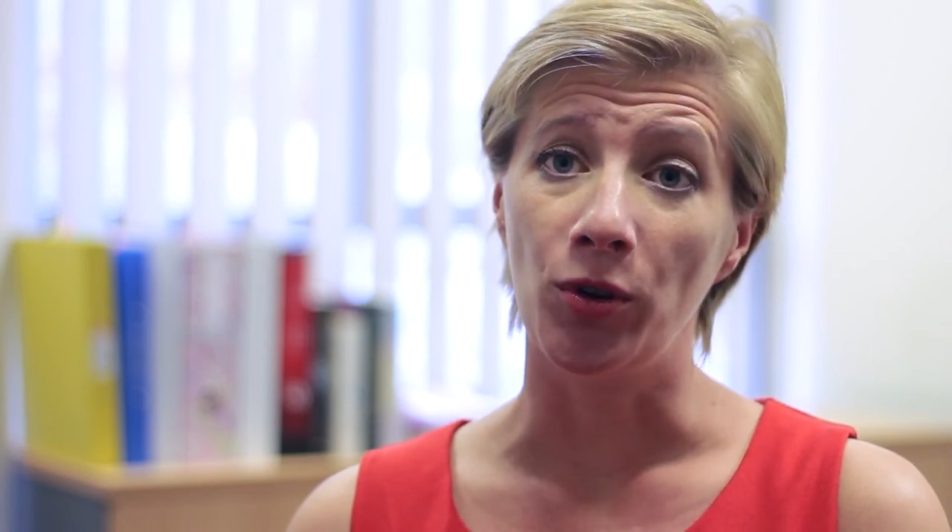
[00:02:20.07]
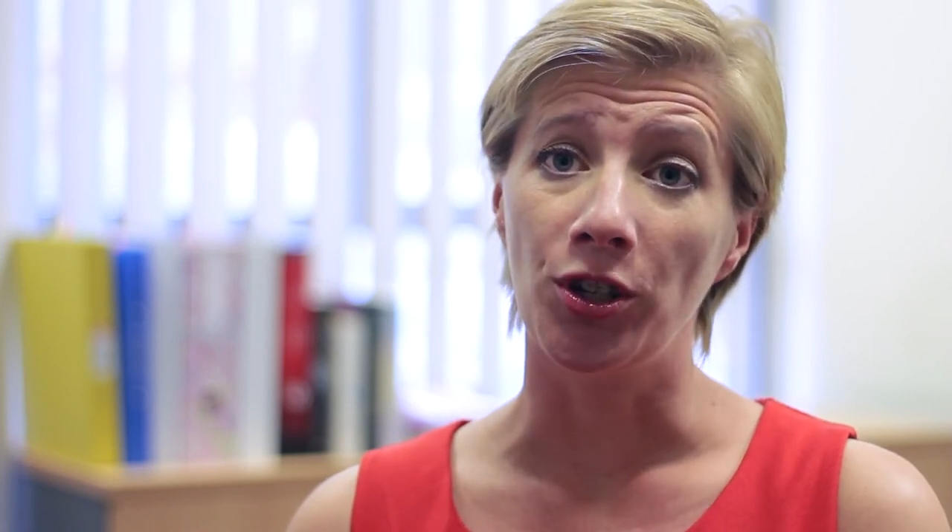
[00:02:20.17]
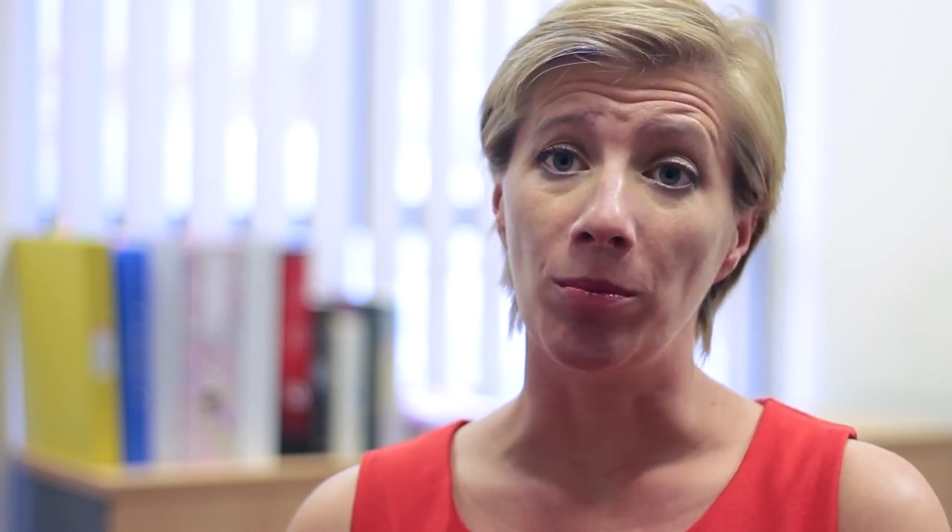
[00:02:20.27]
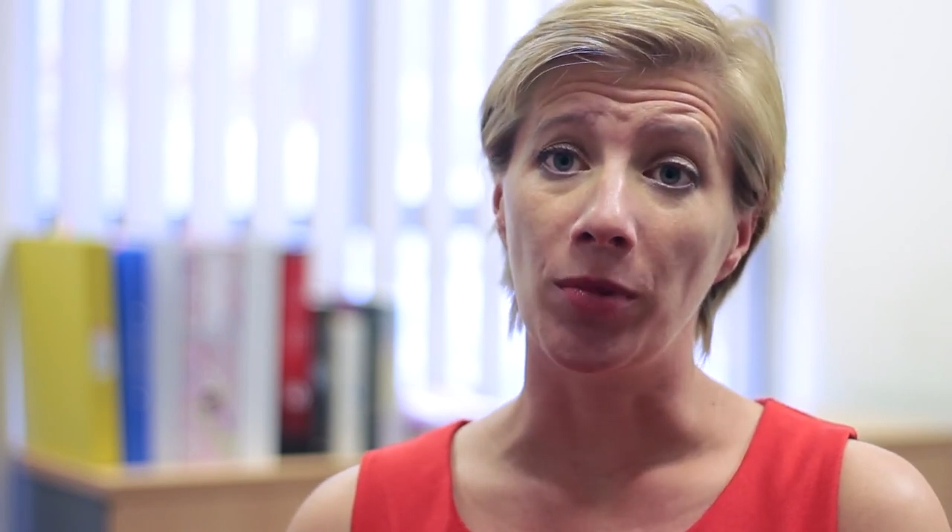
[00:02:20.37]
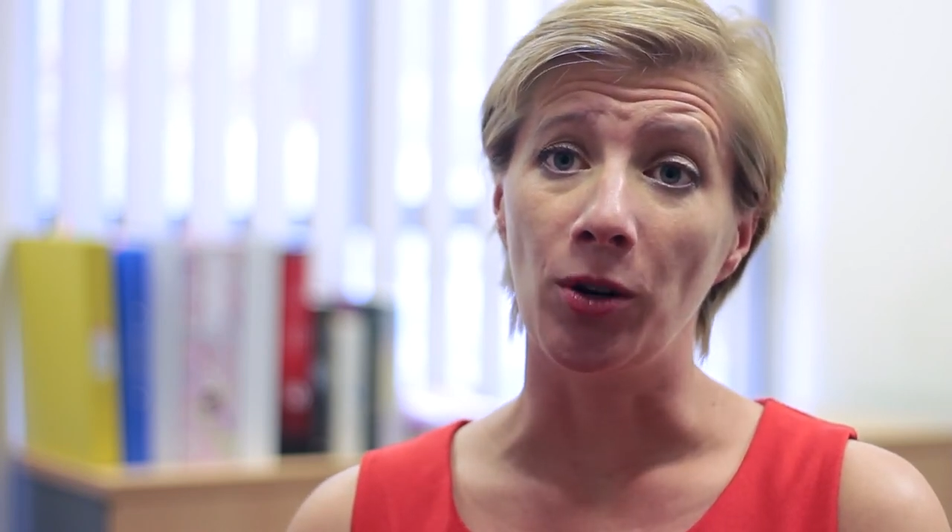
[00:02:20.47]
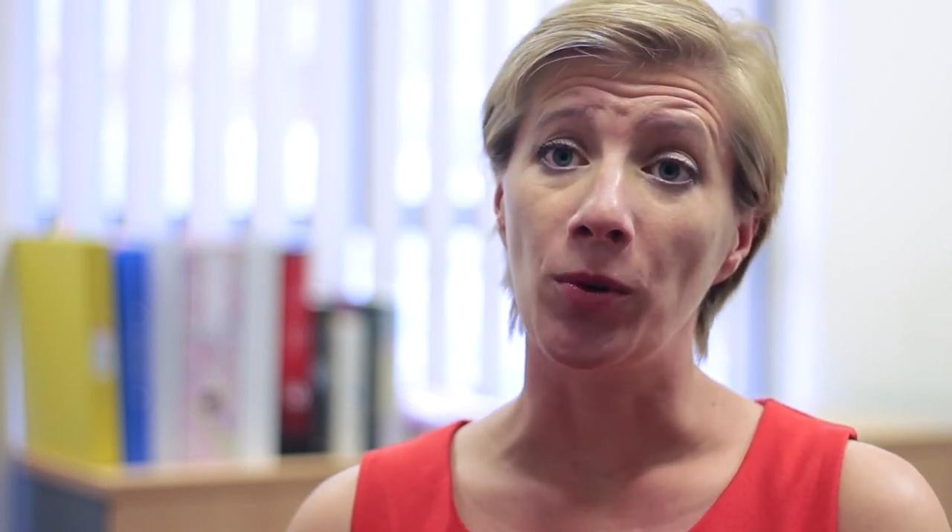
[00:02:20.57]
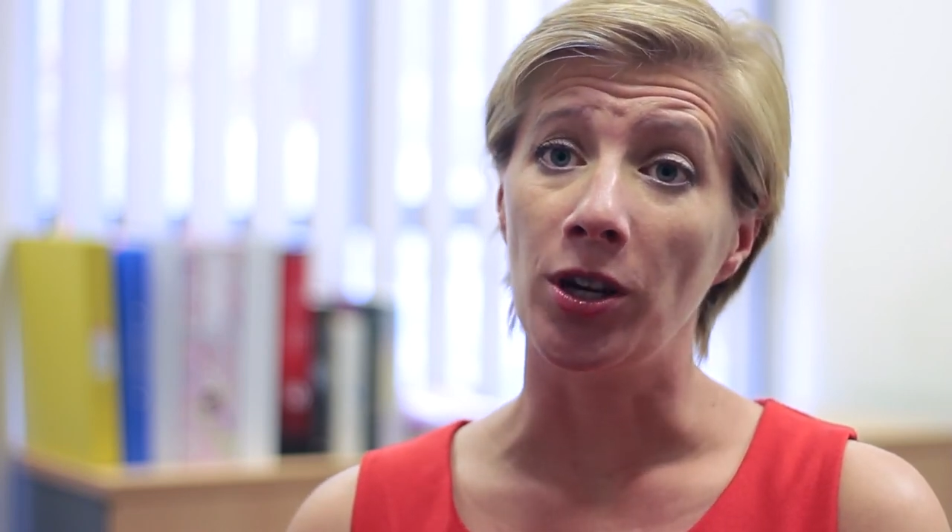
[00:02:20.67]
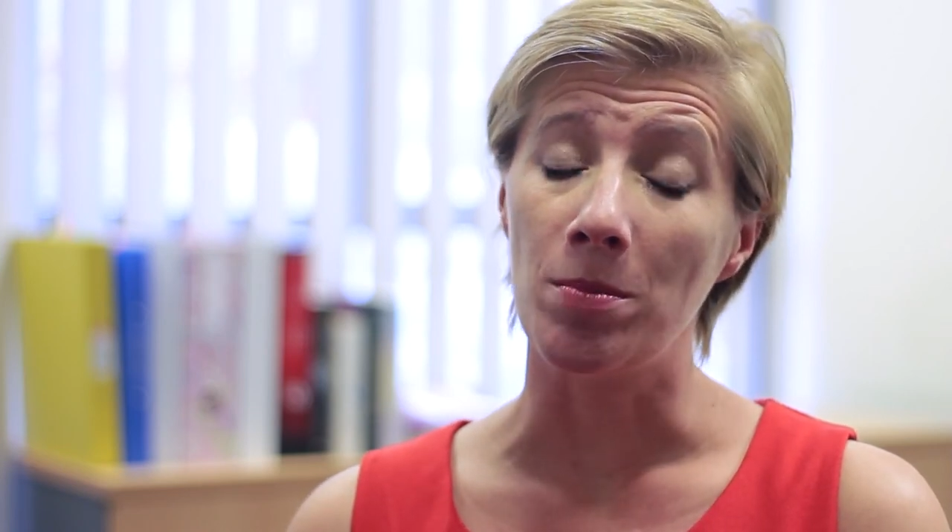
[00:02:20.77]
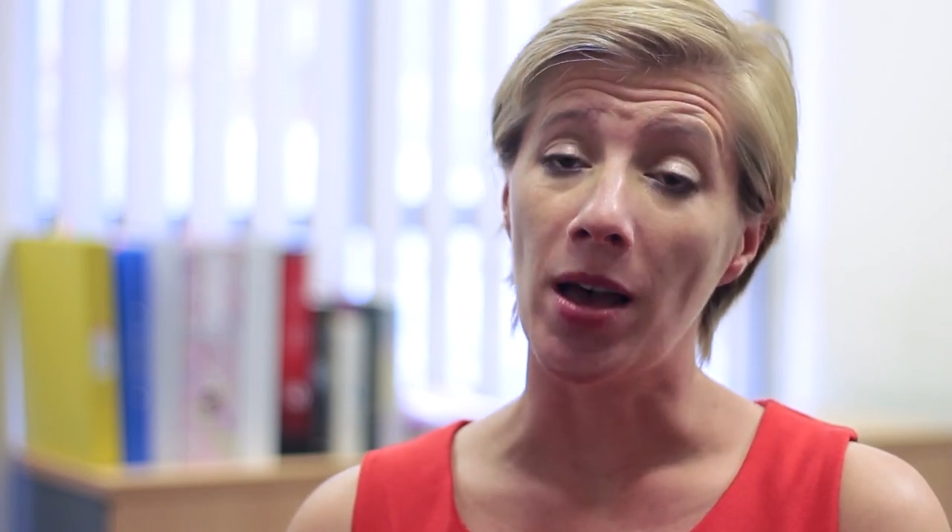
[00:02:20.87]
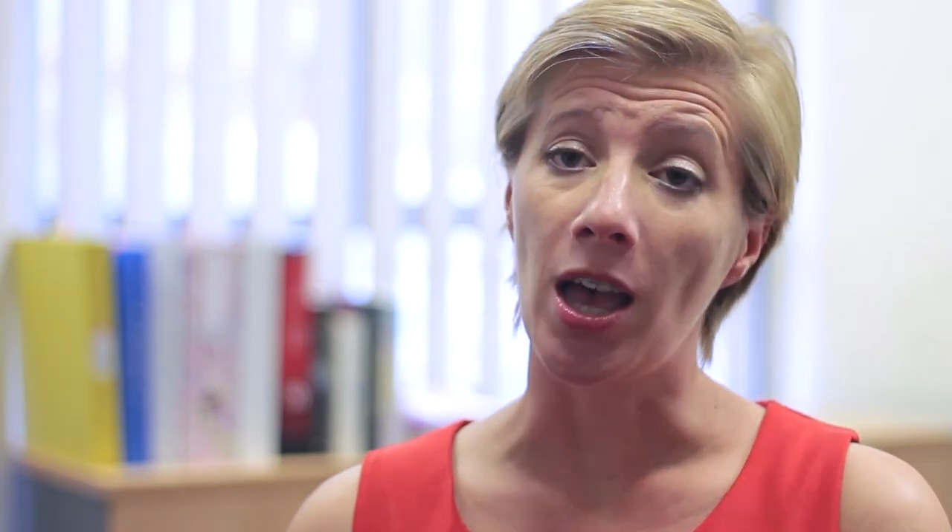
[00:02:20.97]
somebody with an
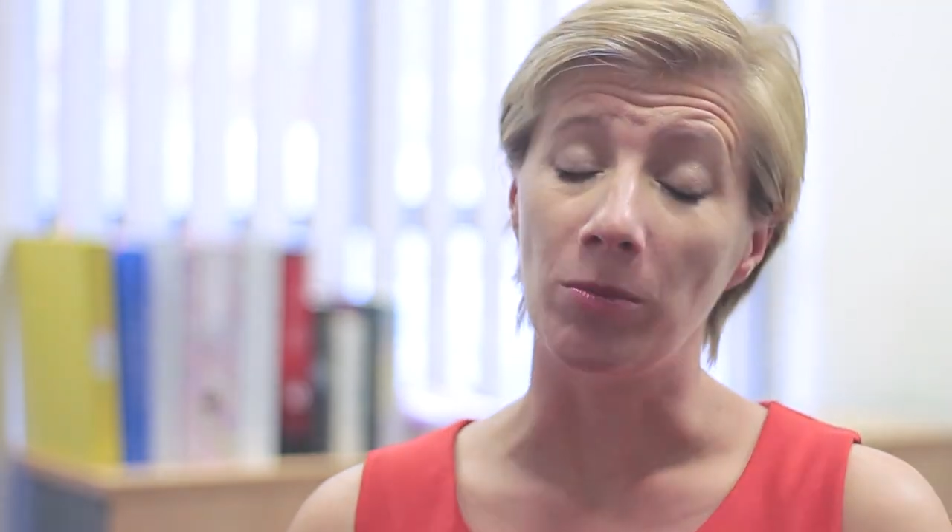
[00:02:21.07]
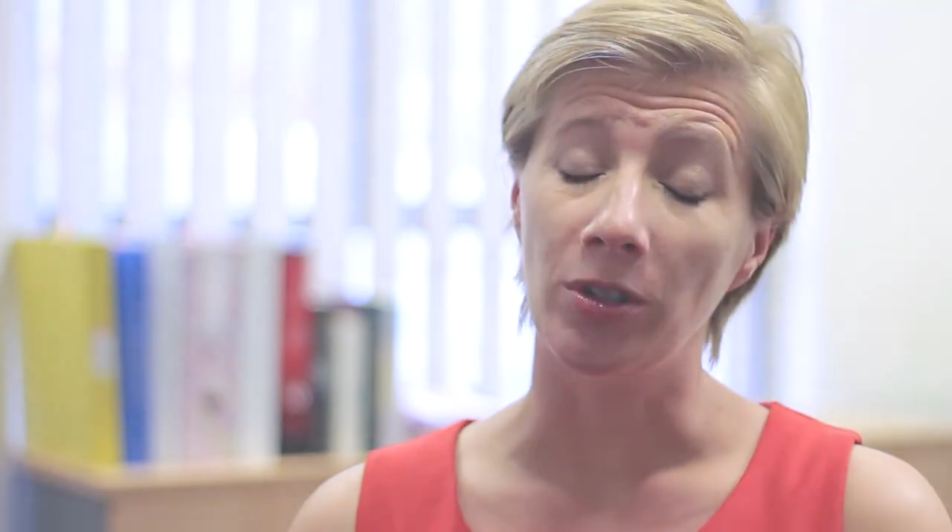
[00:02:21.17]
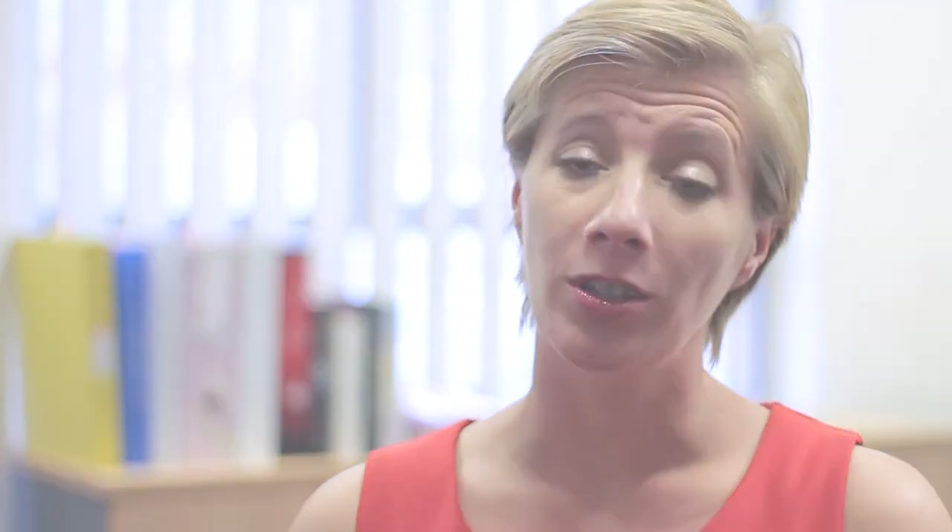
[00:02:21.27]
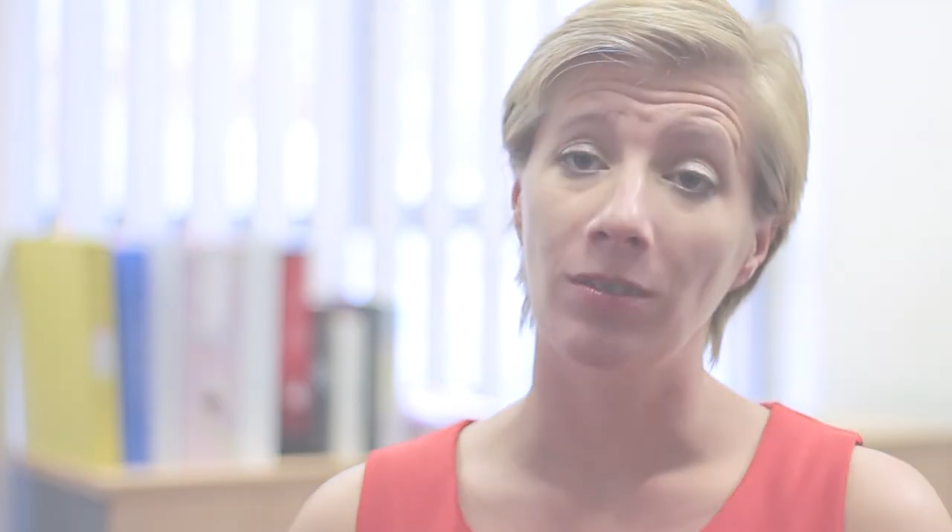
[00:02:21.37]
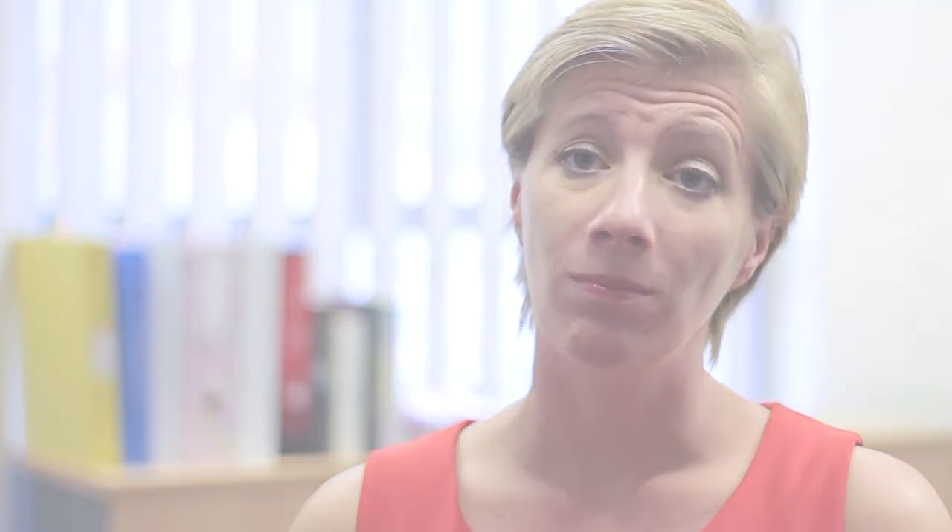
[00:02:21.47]
impairment.